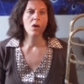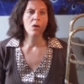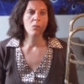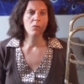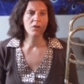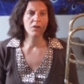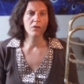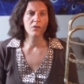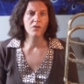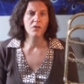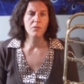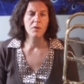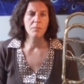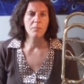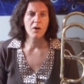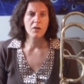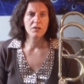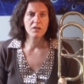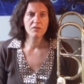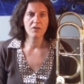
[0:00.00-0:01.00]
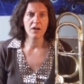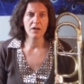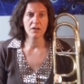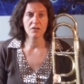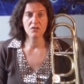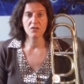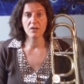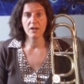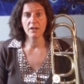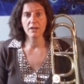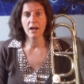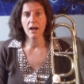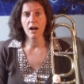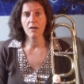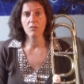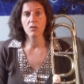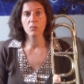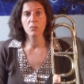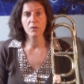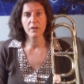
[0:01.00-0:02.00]
When you're doing multiphonics, you need to
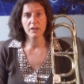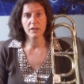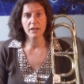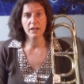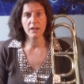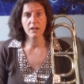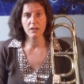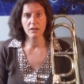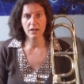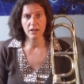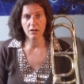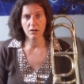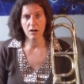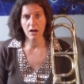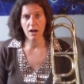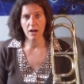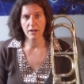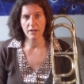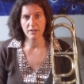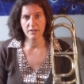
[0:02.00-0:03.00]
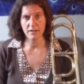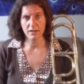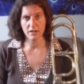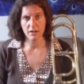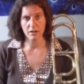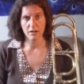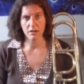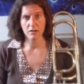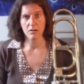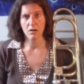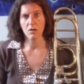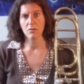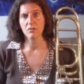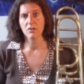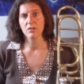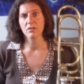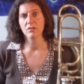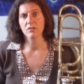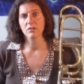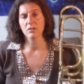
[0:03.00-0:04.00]
have a really clear idea of
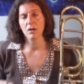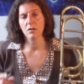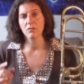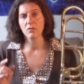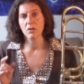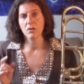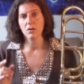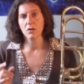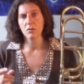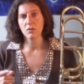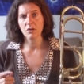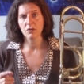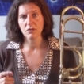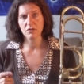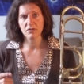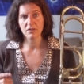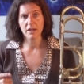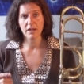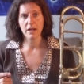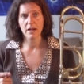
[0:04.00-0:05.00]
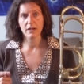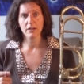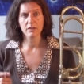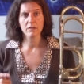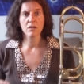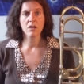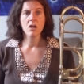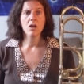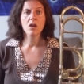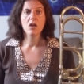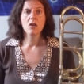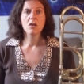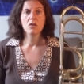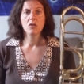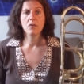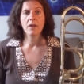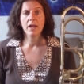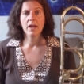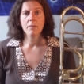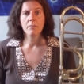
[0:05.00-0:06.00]
the note you're singing.
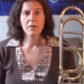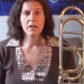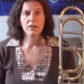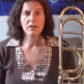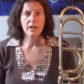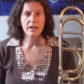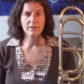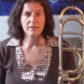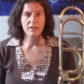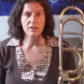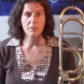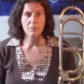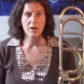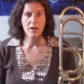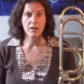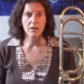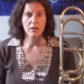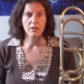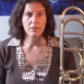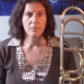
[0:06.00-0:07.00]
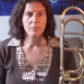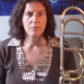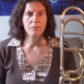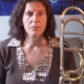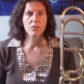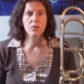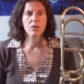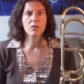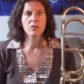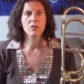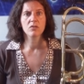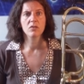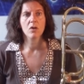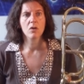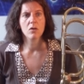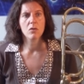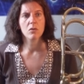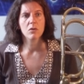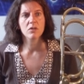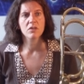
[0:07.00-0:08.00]
You can't be lazy about it.
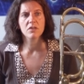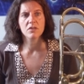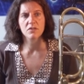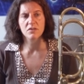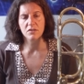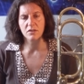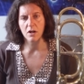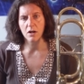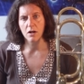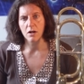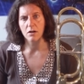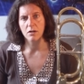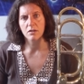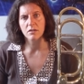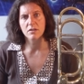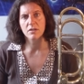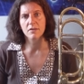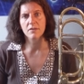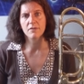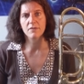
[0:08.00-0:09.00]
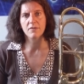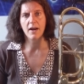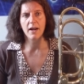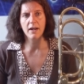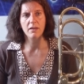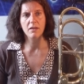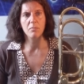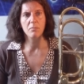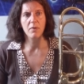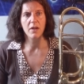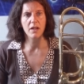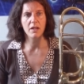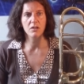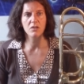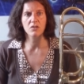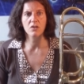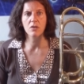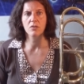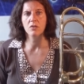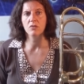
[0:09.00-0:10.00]
So to start, find the
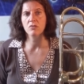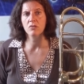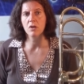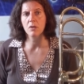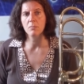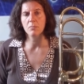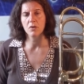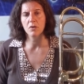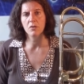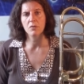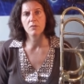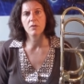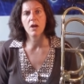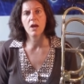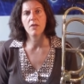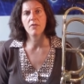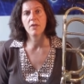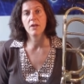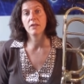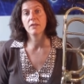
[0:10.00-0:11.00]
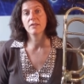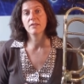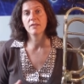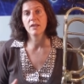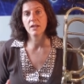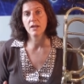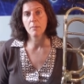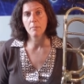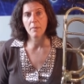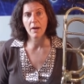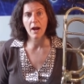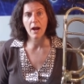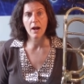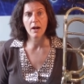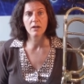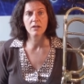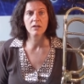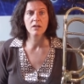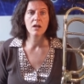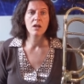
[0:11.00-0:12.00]
pitch on the trombone and then sing it
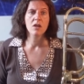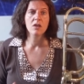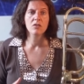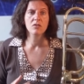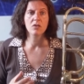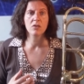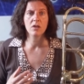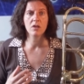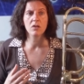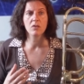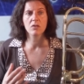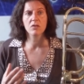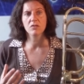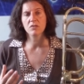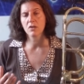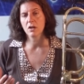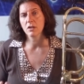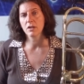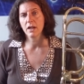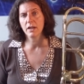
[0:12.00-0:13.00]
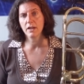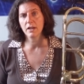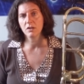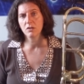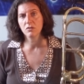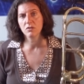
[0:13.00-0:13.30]
back so that you can start getting